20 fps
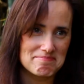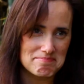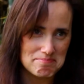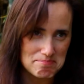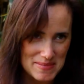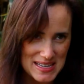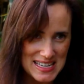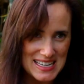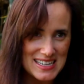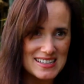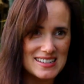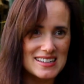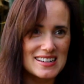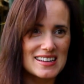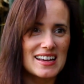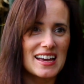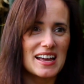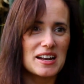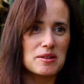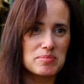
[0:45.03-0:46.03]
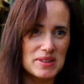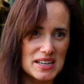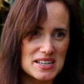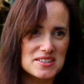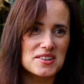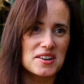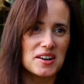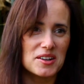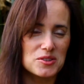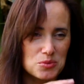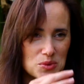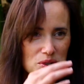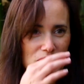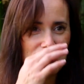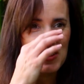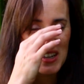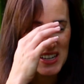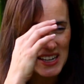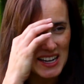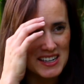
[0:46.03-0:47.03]
meet at a place called
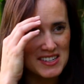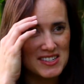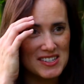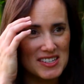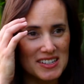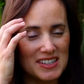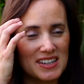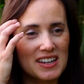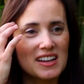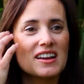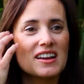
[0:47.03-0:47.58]
Wolf Connection